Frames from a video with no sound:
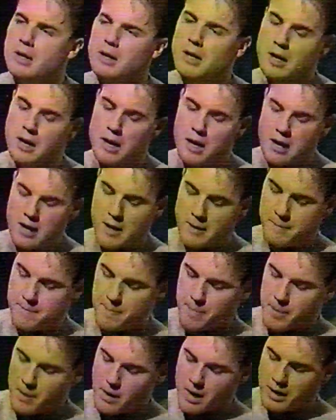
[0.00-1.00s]

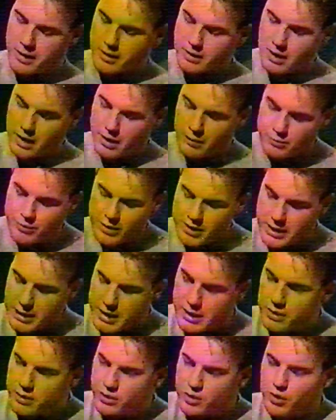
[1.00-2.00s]
and I really
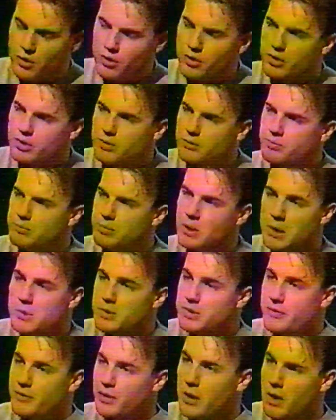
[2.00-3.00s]
enjoy
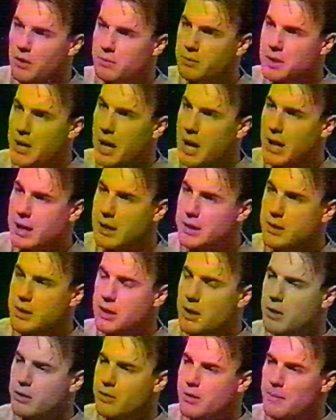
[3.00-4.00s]
beautiful objects. You
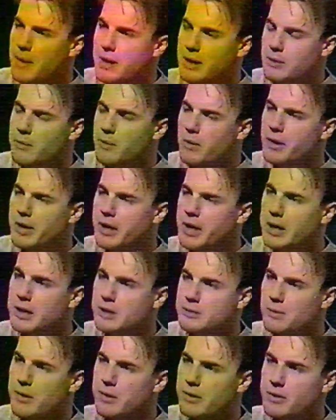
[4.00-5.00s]
know, no matter what it
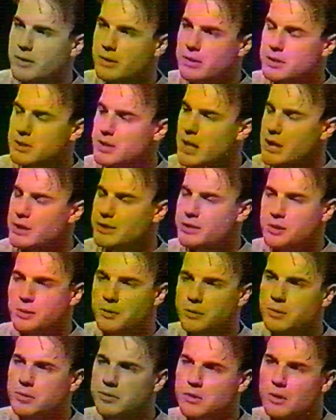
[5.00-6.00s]
is, whether it's
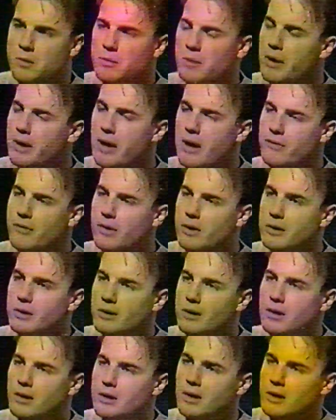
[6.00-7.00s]
statues or whatever.
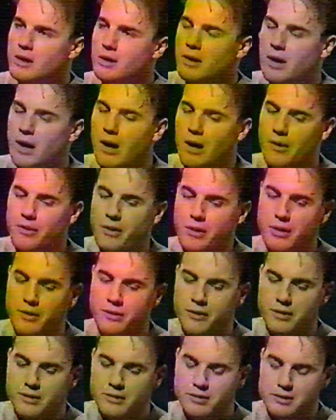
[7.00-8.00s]
I think
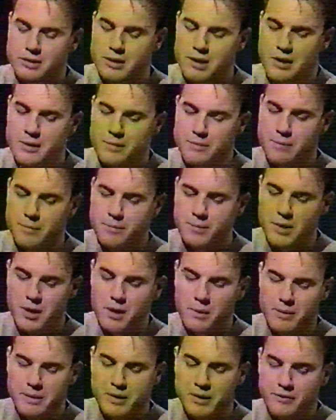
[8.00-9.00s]
that, you
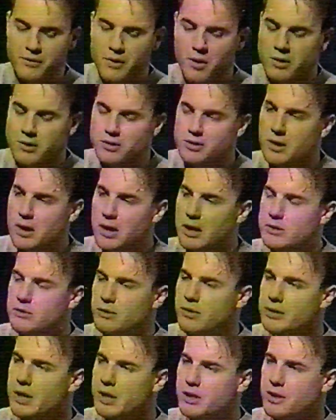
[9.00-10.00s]
know, when you've got a
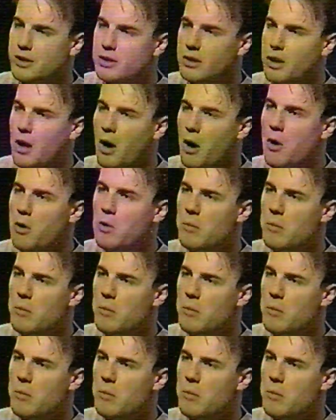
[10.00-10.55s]
traditional home, a